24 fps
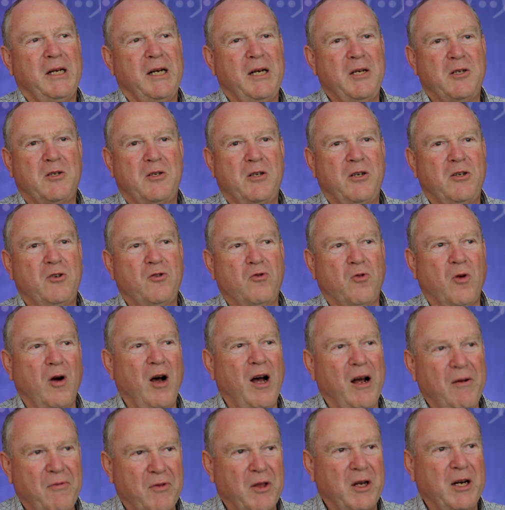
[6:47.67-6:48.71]
is to
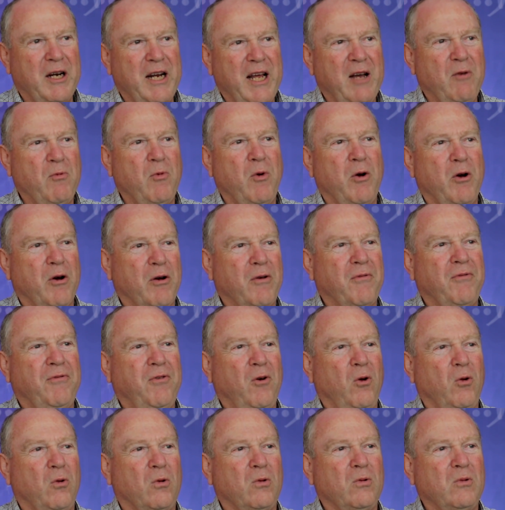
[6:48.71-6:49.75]
drive the network
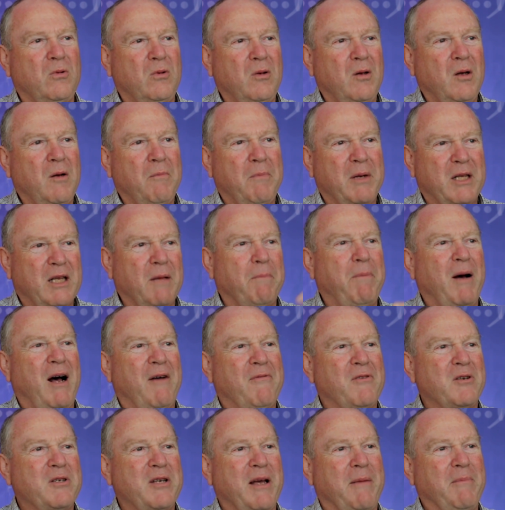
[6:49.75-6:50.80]
full, but the
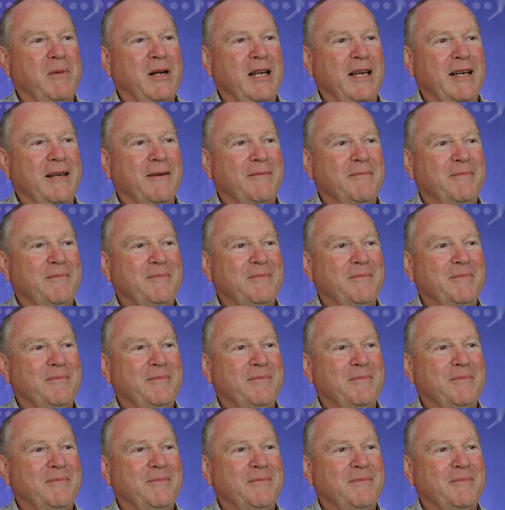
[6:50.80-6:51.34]
buffer's empty.